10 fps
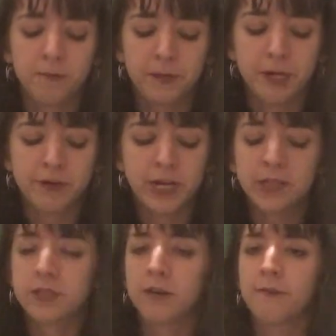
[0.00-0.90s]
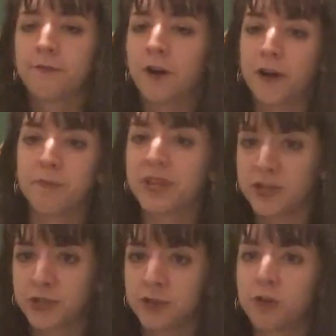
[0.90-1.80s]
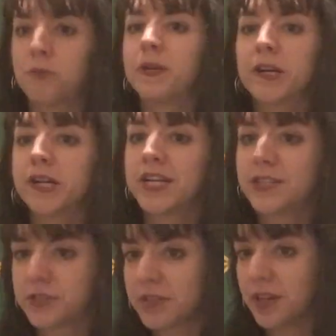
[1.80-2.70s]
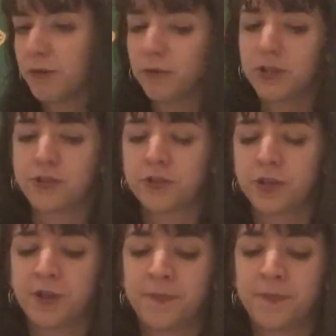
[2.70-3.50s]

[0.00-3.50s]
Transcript: periods of automation, or periods at which